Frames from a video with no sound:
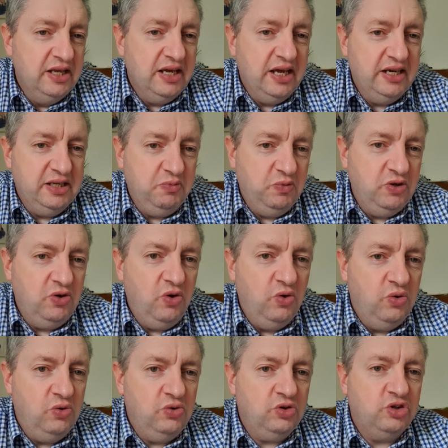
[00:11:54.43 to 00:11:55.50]
and it will
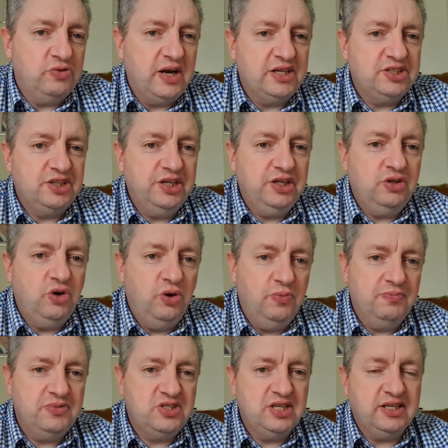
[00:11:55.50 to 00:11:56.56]
all gradually
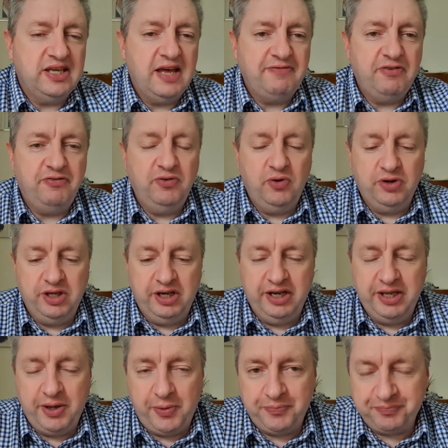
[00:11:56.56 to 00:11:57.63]
come together for you,
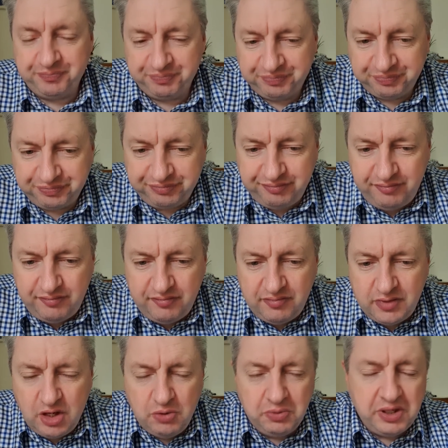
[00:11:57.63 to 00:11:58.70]
Leo.
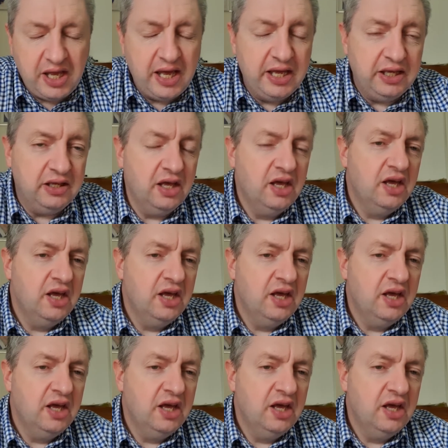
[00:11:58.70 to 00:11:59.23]
Okay,